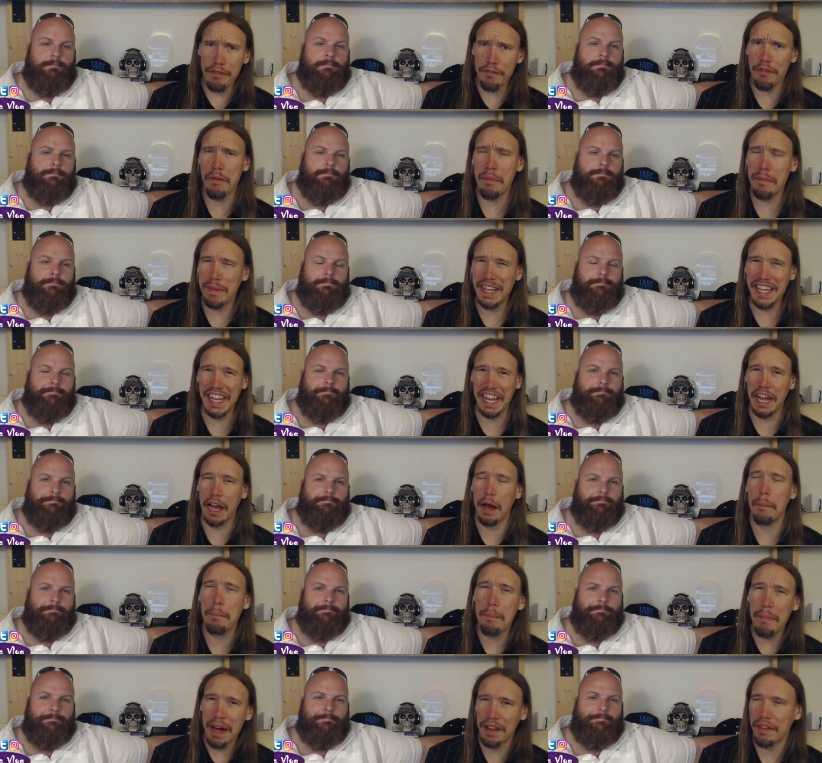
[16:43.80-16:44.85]
Speaker 1: But for me,
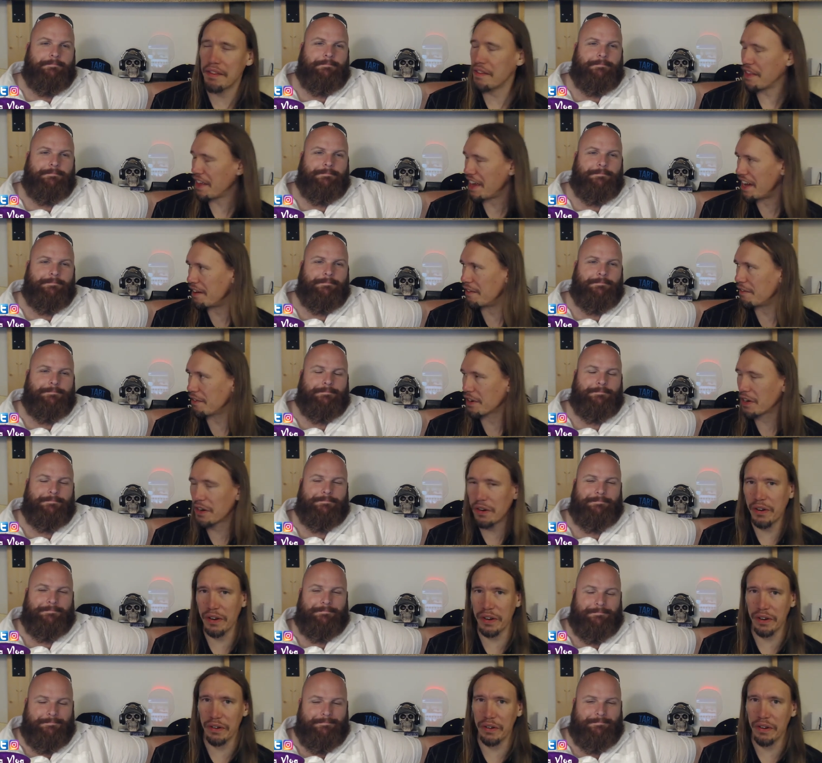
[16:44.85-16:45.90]
a month out of a
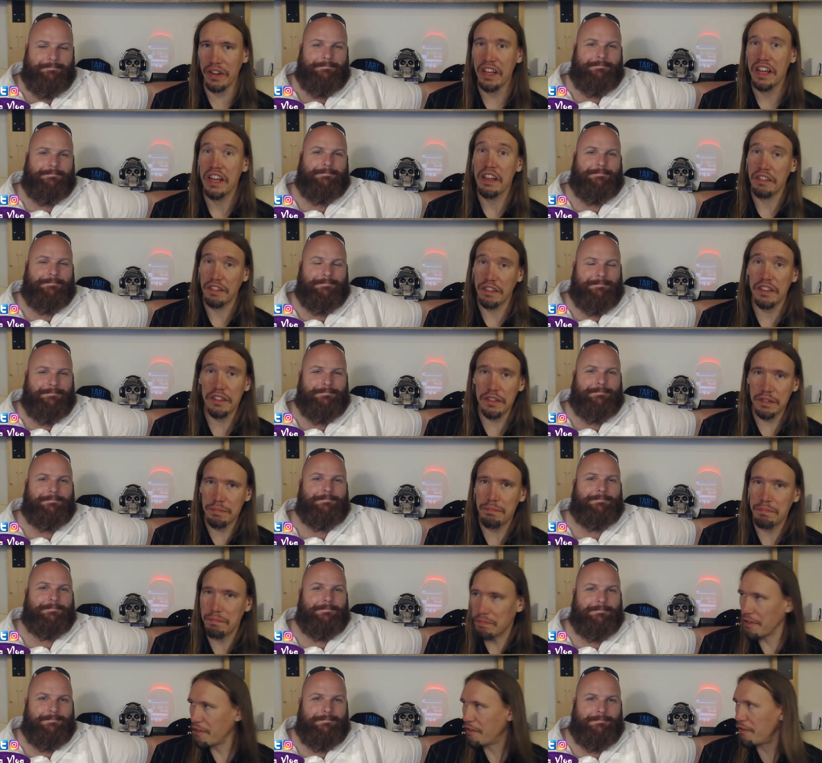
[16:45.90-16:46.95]
coil that's
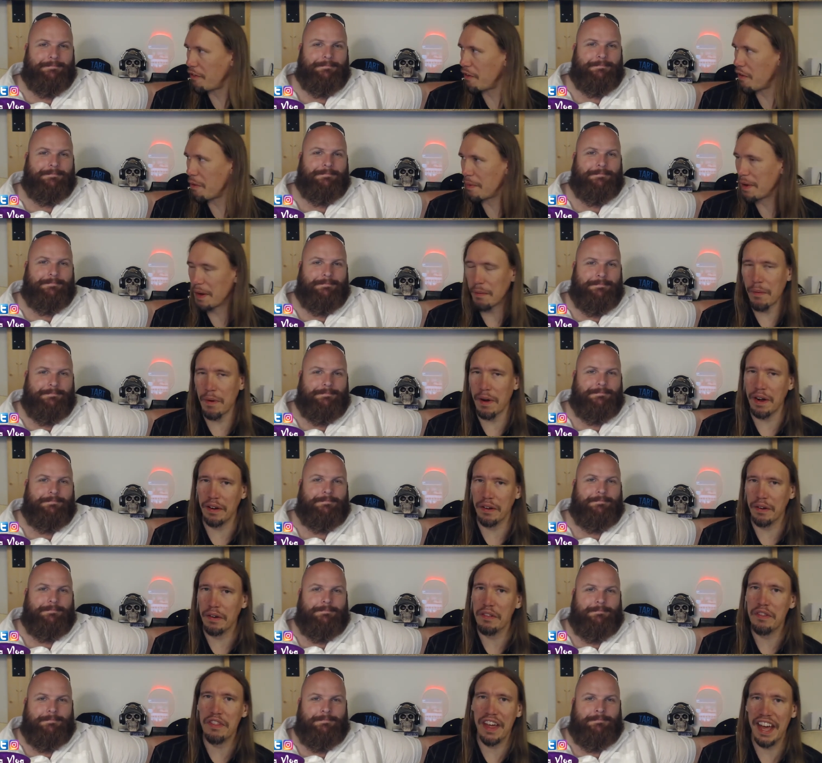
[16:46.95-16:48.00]
performing
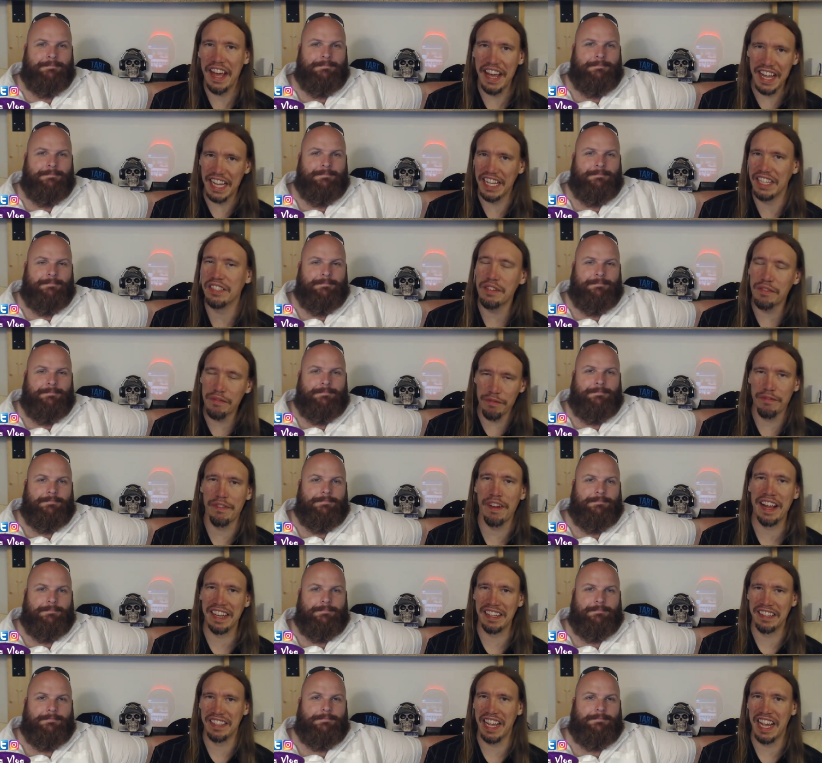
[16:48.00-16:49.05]
well, that is
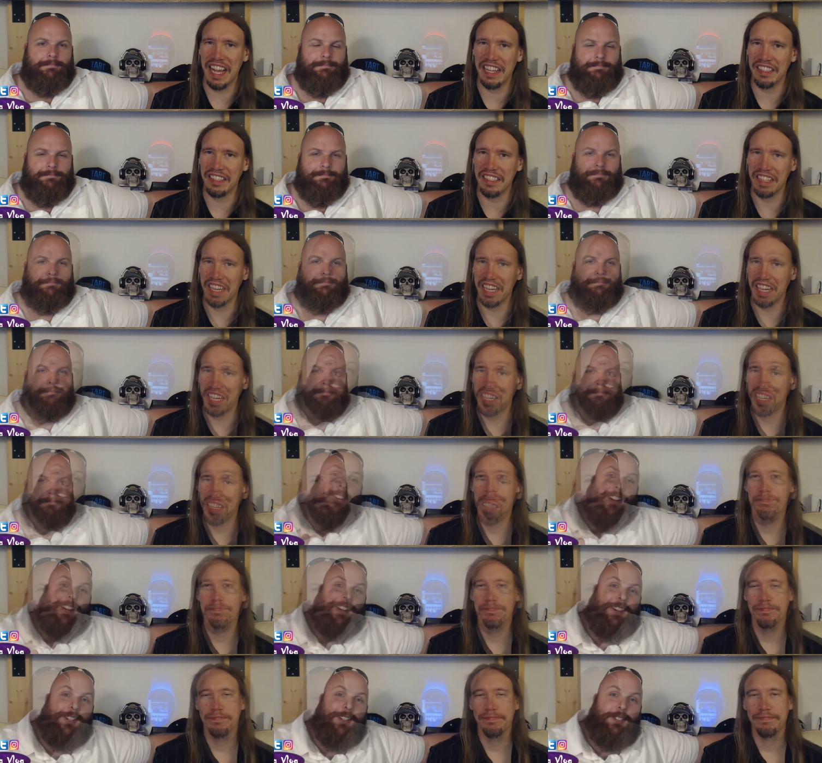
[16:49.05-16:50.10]
fantastic.
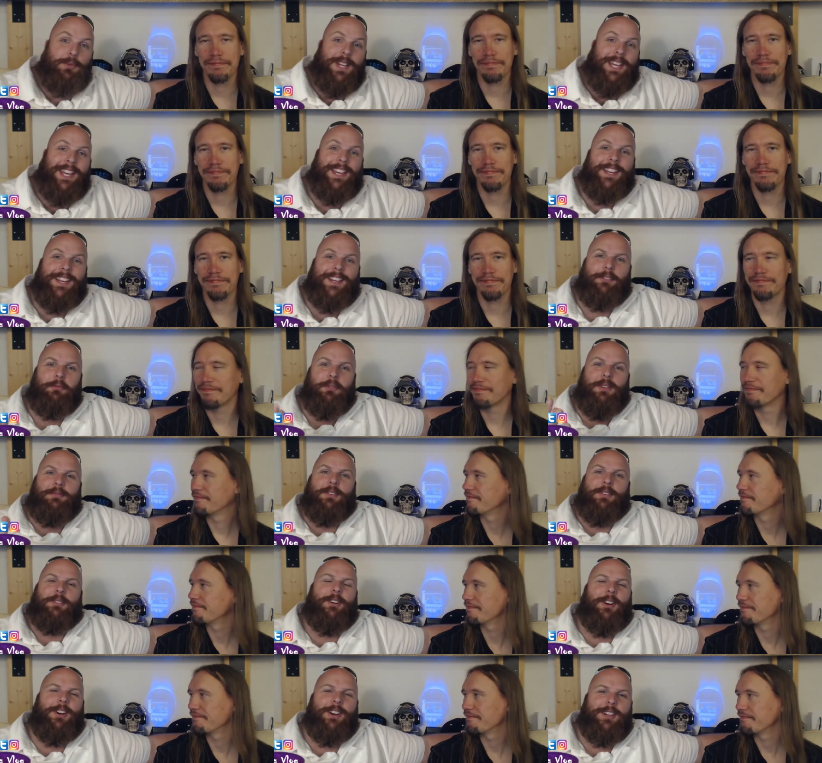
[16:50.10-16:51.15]
Speaker 2: All right, guys, we're here.
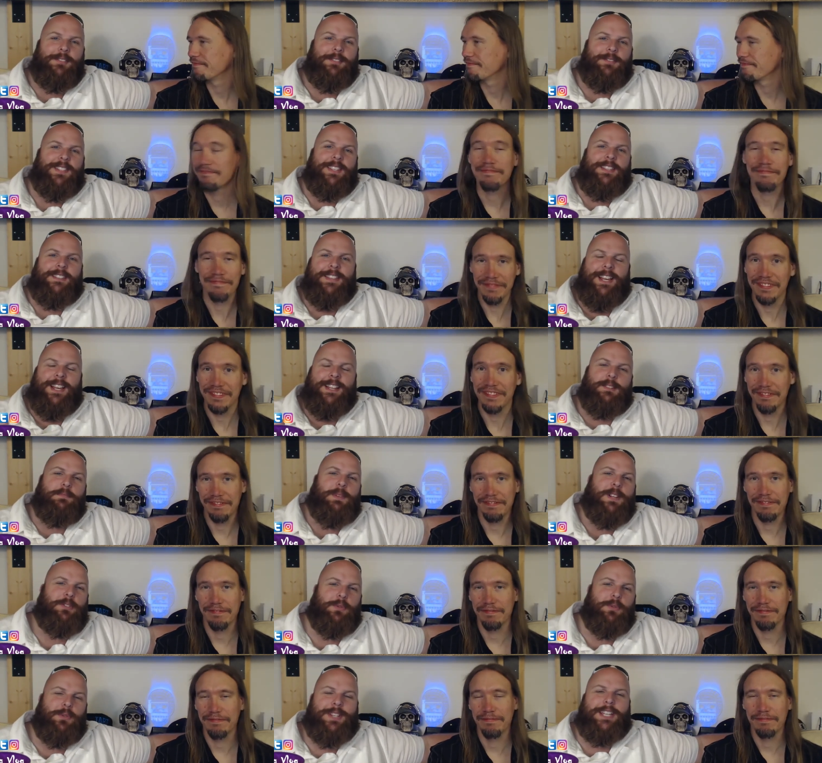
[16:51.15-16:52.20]
We've arrived. It's that
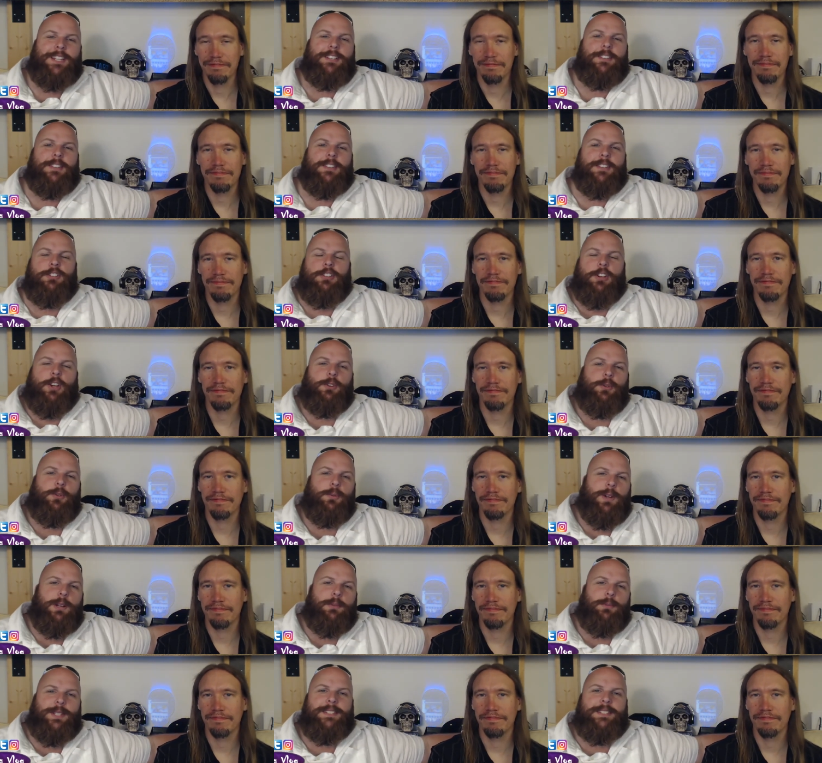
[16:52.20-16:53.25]
special stage of the show
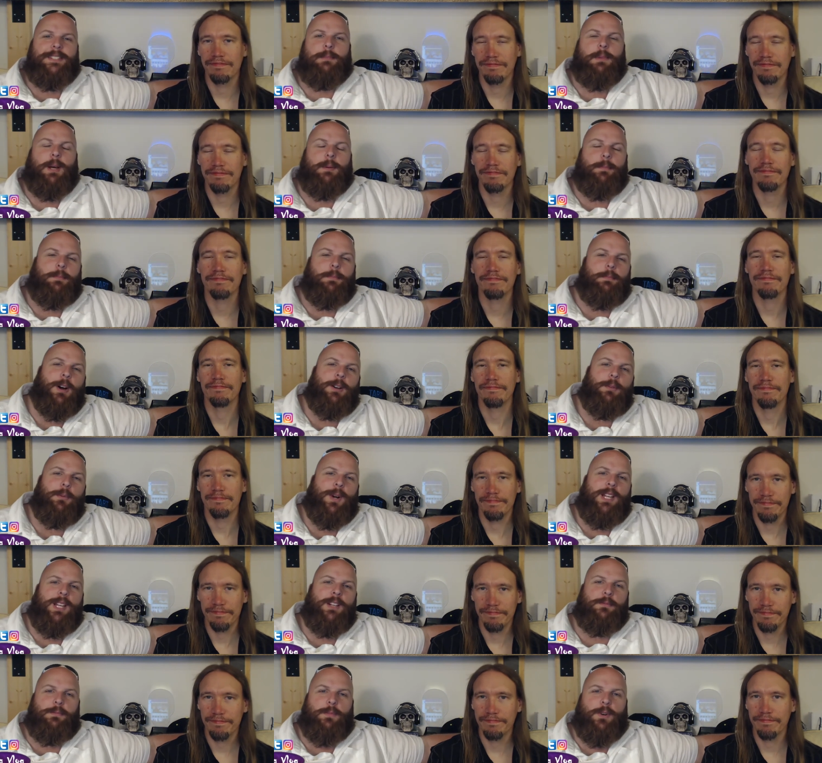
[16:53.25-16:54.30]
where we sum up by
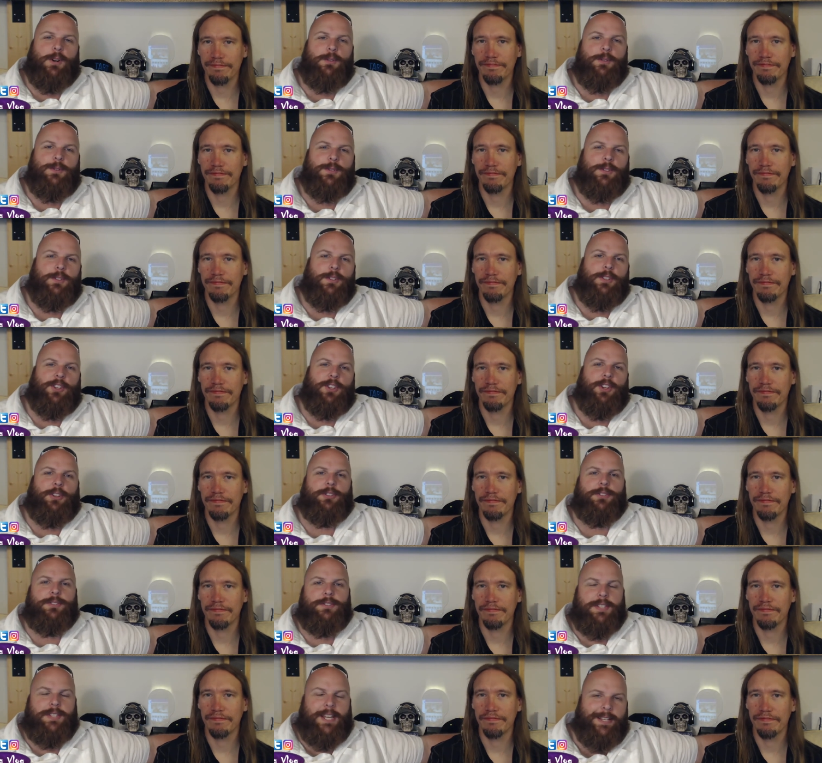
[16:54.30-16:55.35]
way of pros and
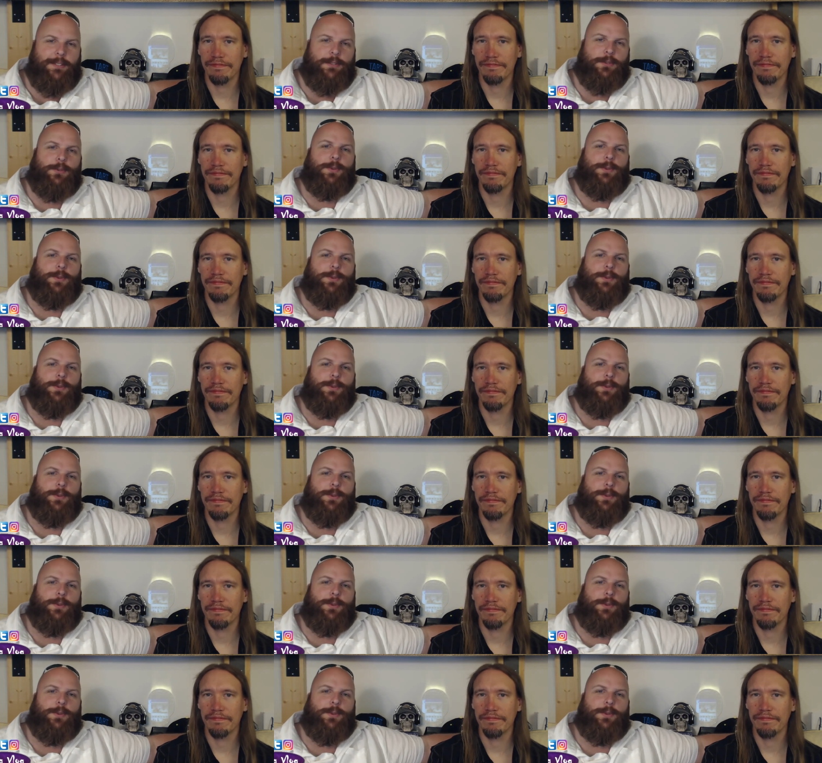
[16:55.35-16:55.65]
cons, as